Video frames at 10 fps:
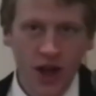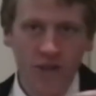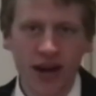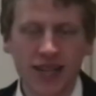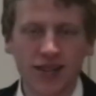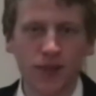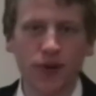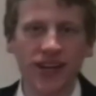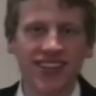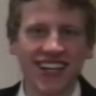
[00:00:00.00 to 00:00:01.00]
Right to the
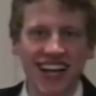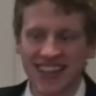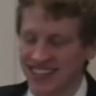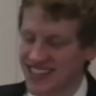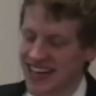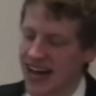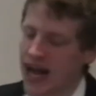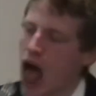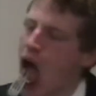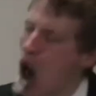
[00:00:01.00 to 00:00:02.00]
point, I like this
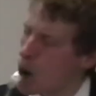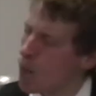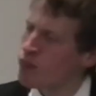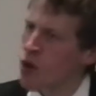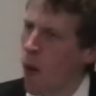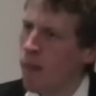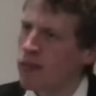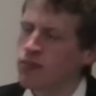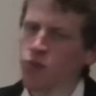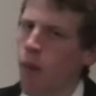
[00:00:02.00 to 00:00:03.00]
guy.
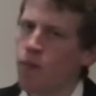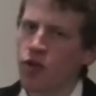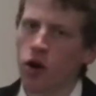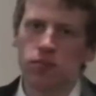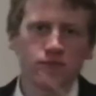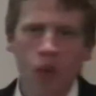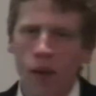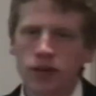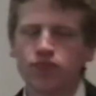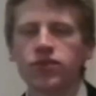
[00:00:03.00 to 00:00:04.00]
No,
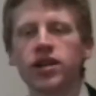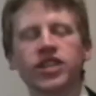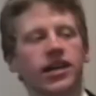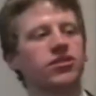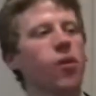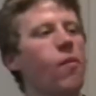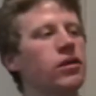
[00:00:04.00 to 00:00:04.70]
not yet.